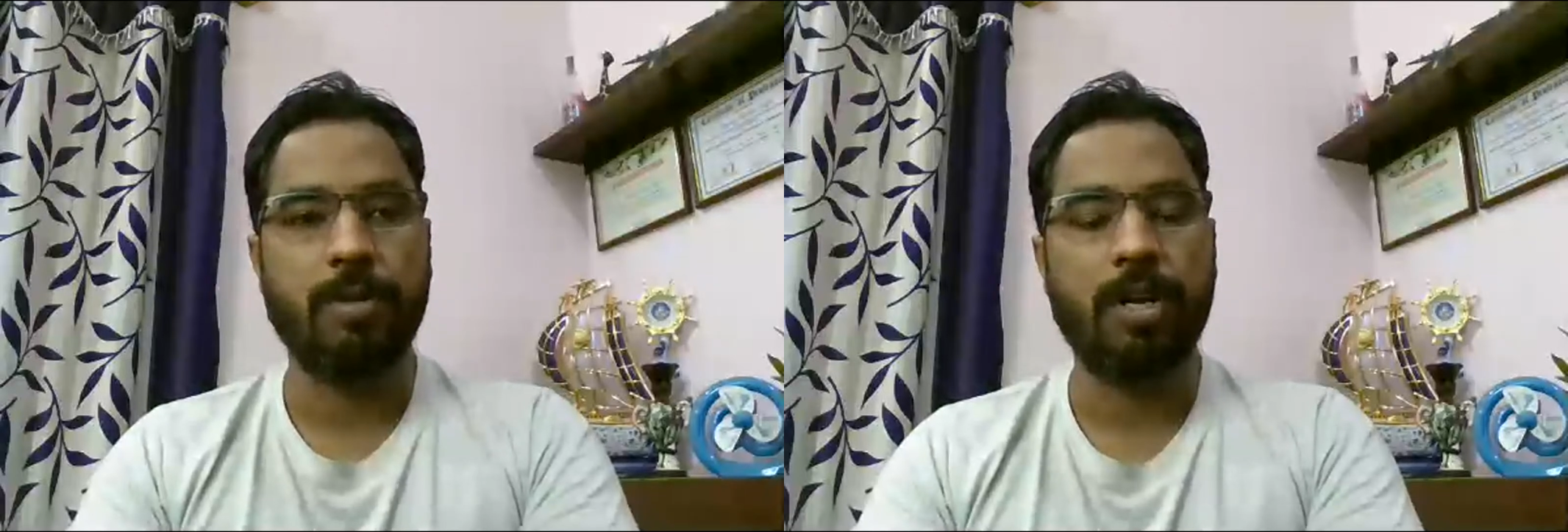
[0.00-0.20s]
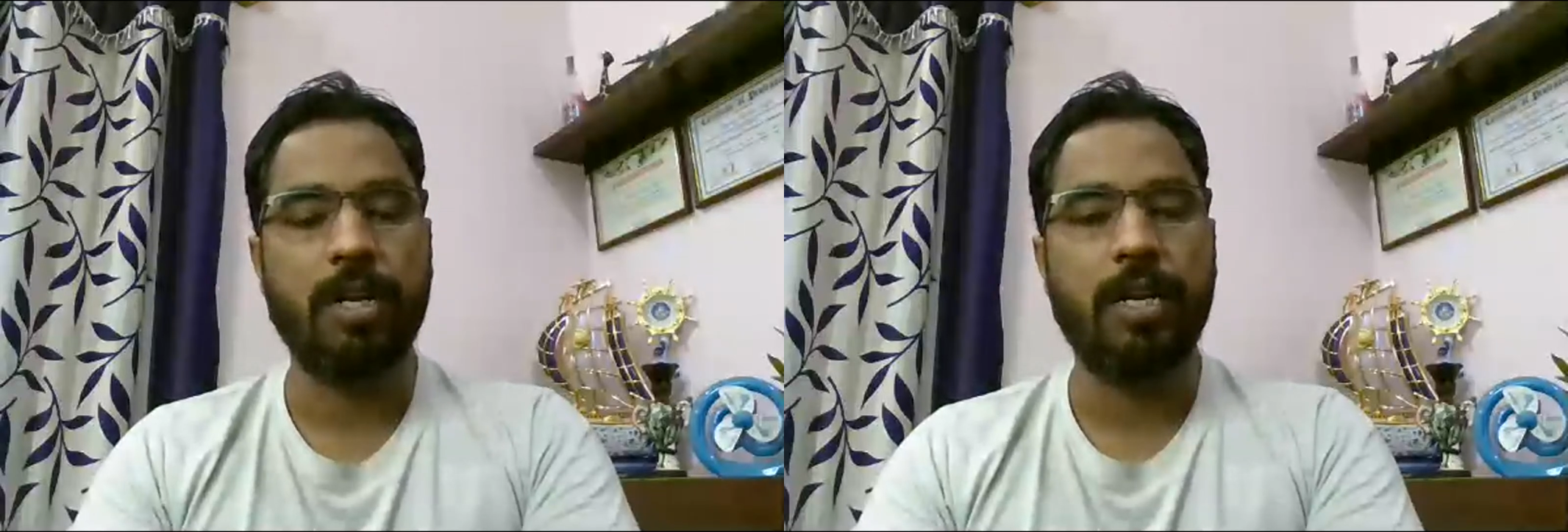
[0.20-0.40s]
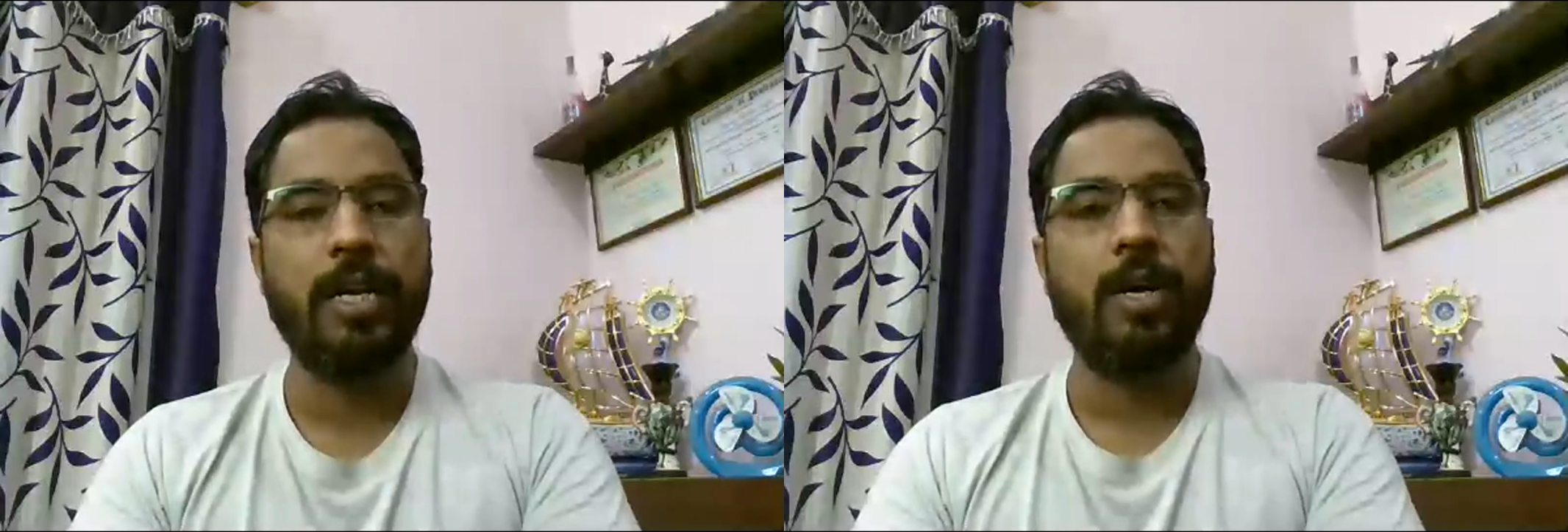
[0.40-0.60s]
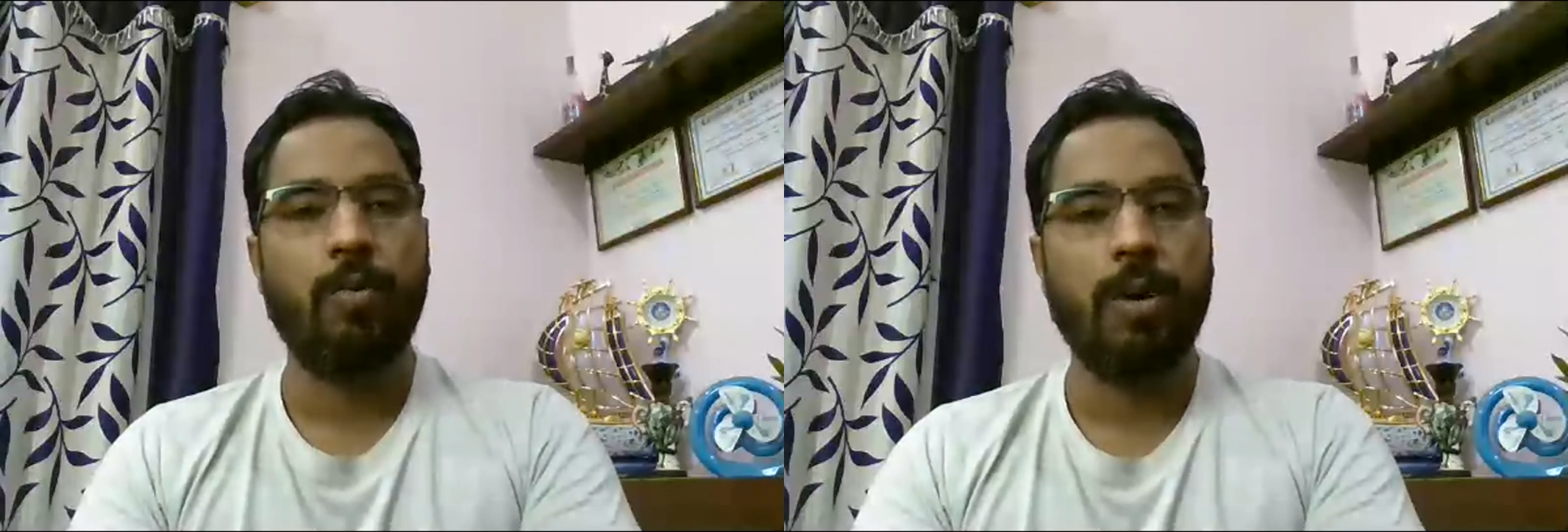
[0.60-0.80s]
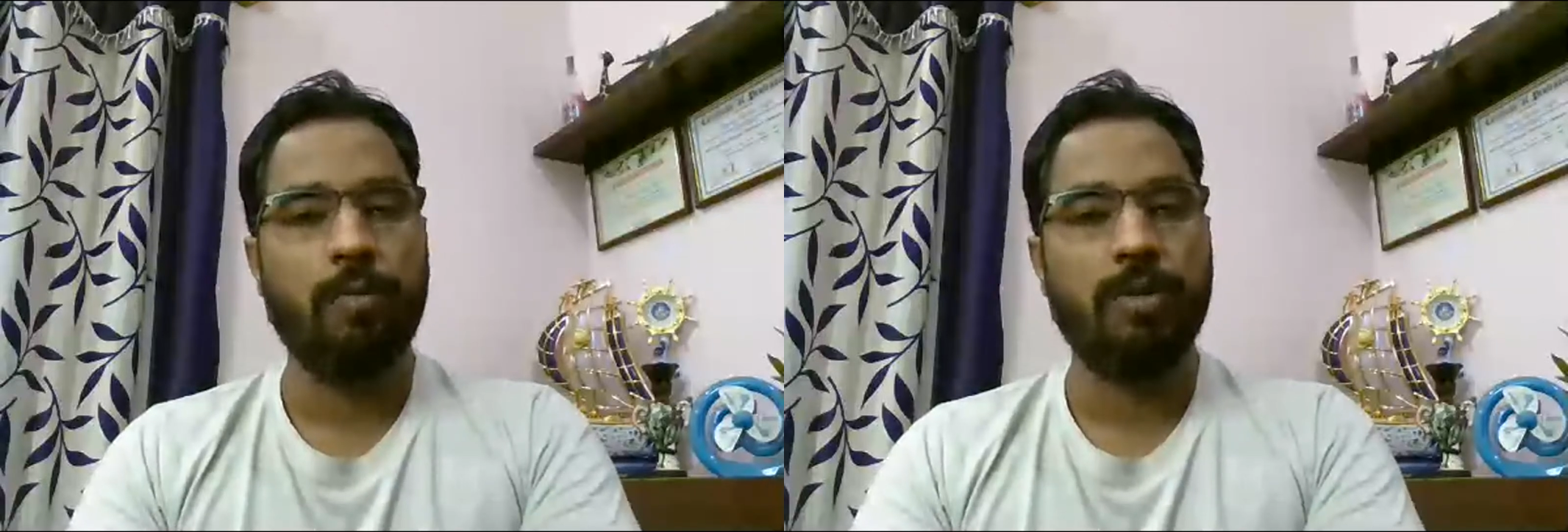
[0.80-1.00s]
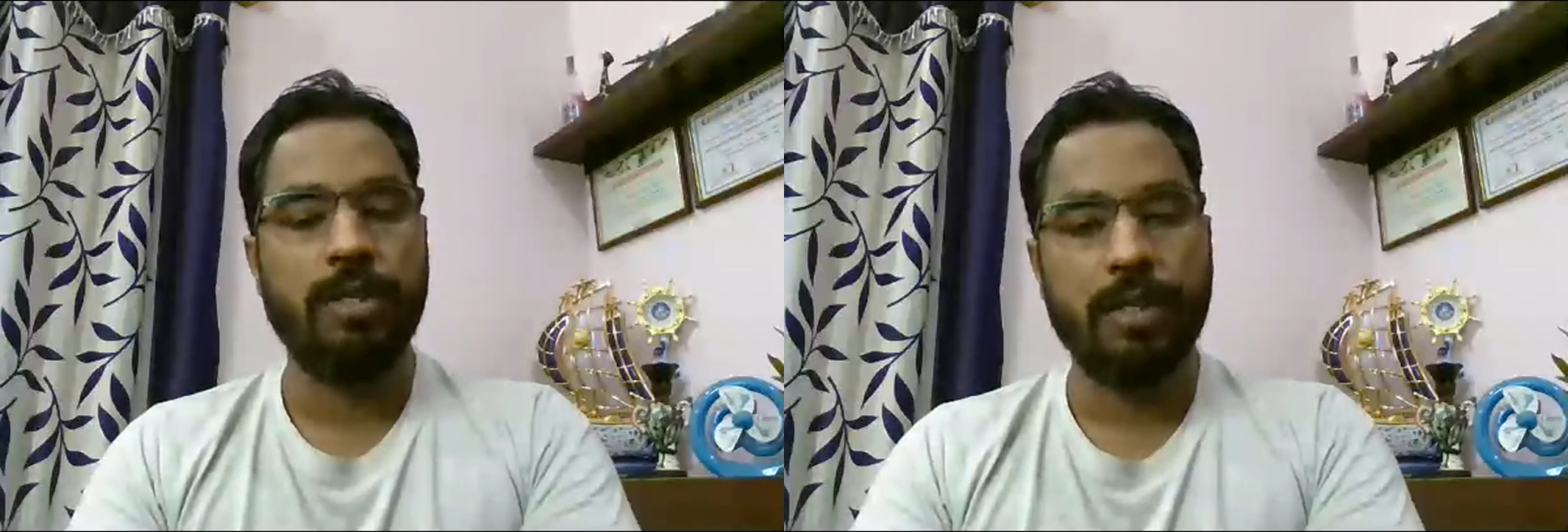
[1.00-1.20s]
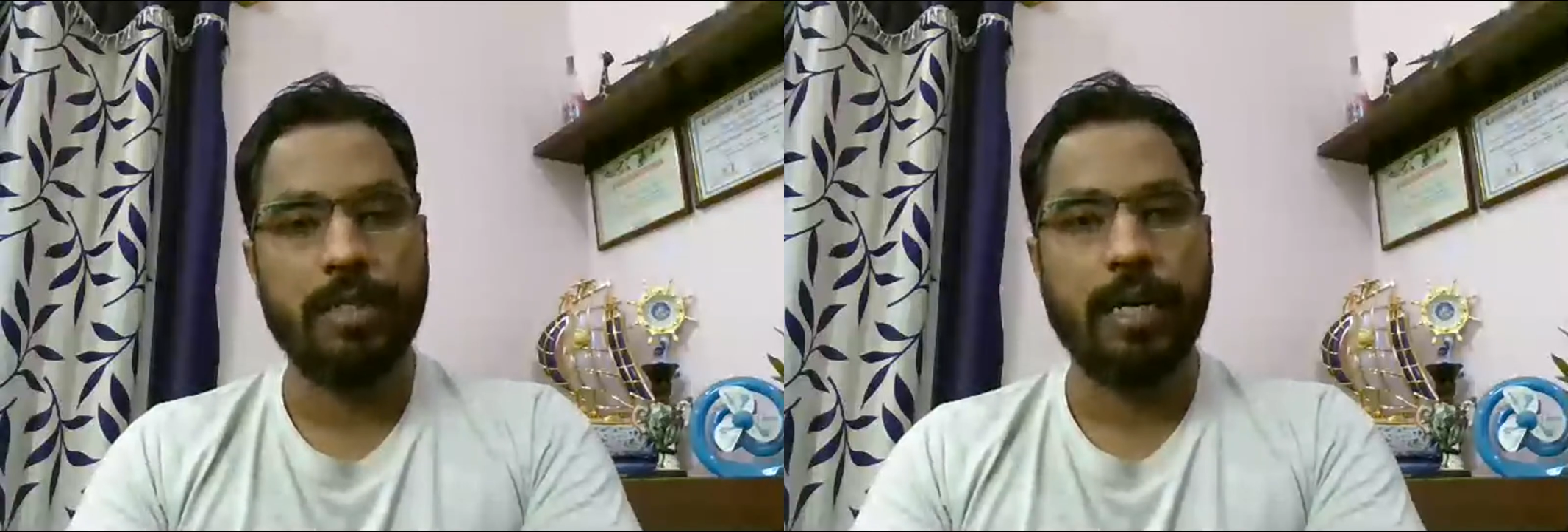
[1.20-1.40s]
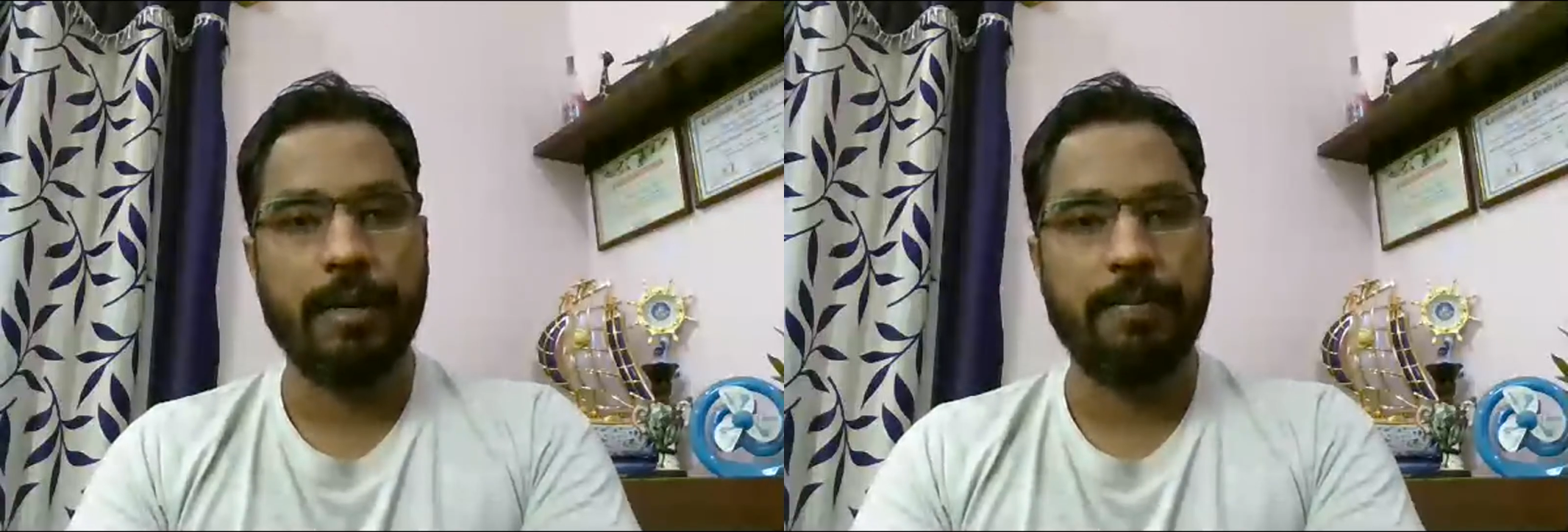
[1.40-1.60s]
all well within the
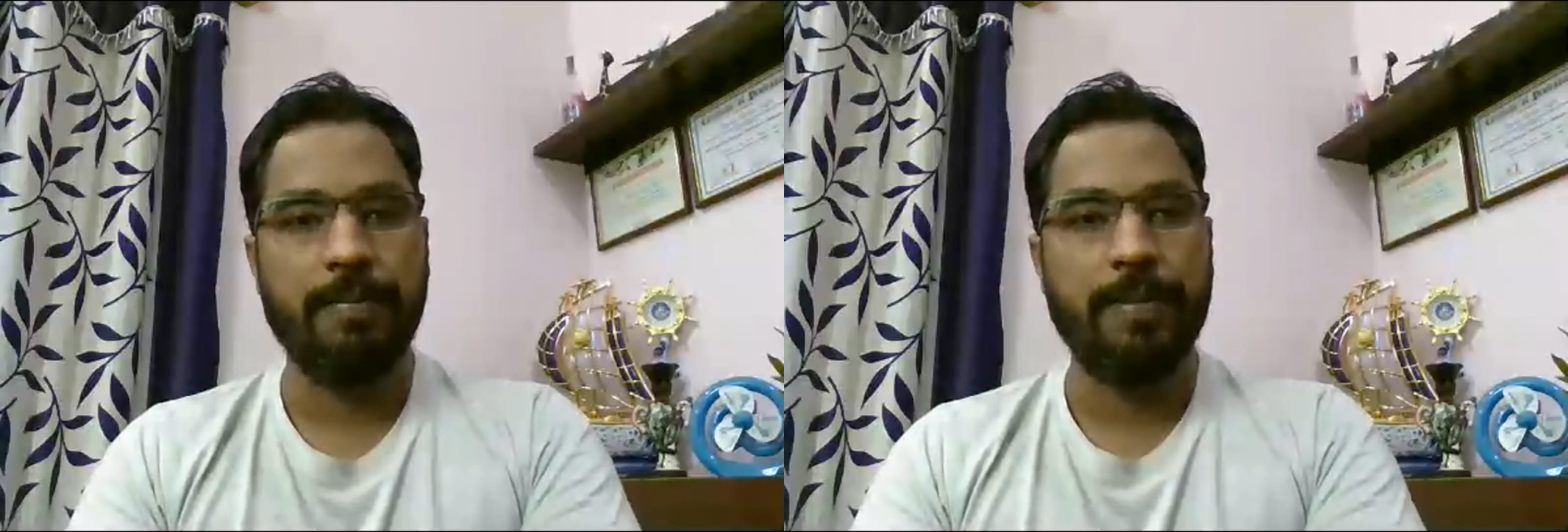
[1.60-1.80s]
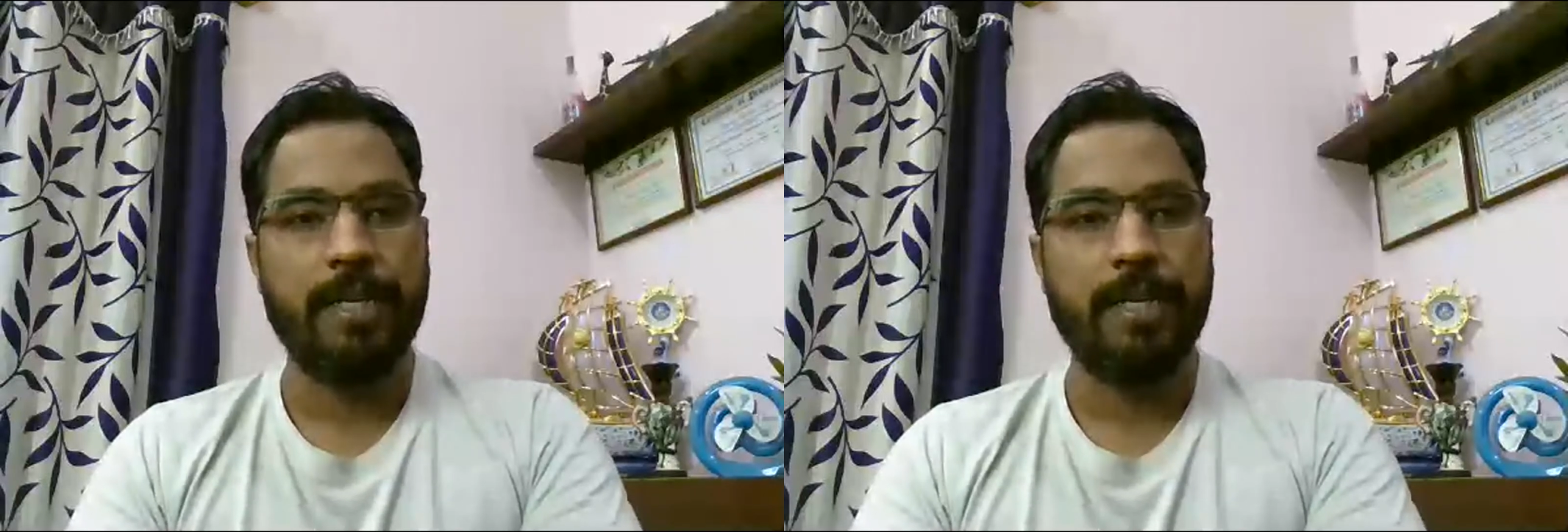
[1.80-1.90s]
time